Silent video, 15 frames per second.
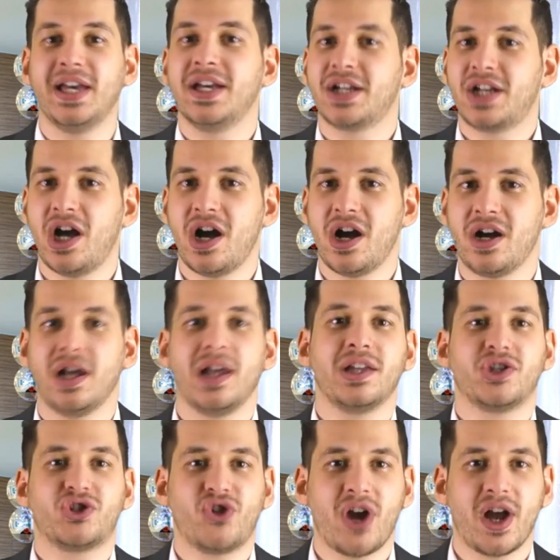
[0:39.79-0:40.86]
car,
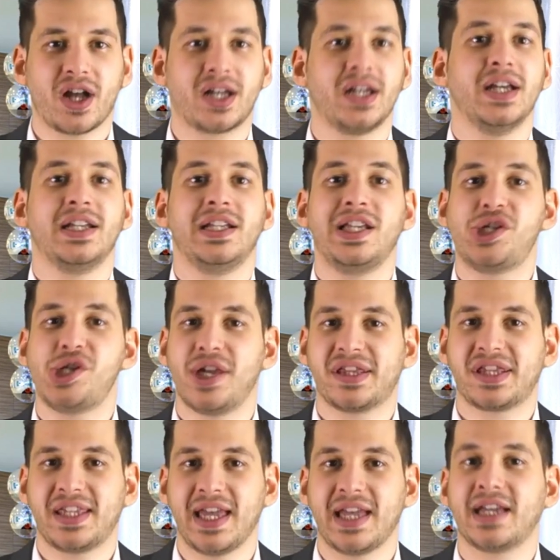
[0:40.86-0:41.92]
truck,
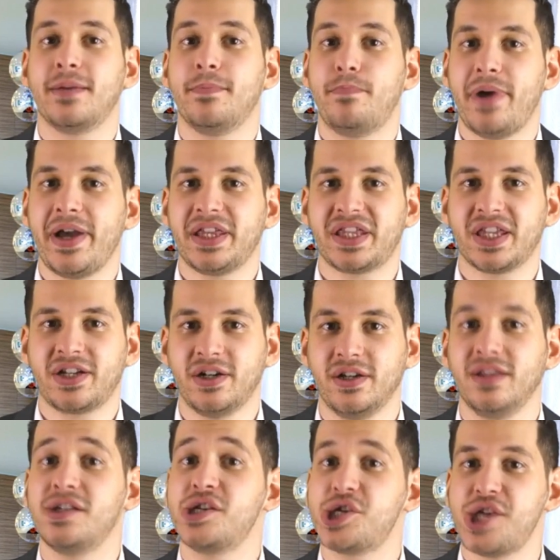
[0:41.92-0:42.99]
logistic,
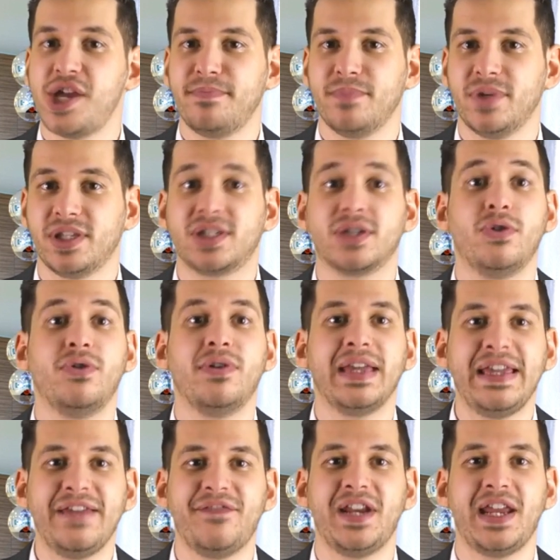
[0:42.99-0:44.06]
bicycle, shipment, or
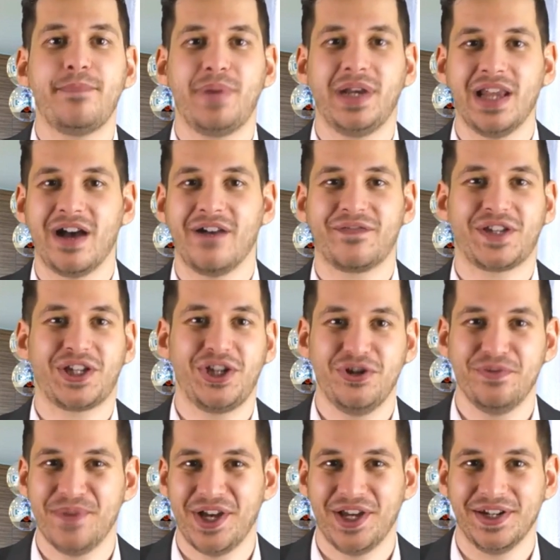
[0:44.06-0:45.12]
even a beloved
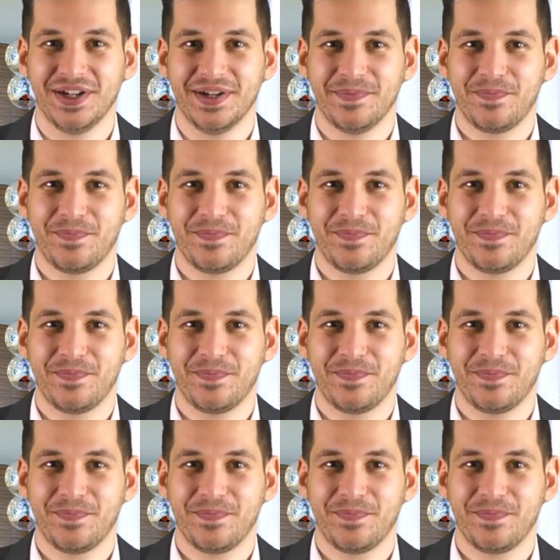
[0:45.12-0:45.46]
human?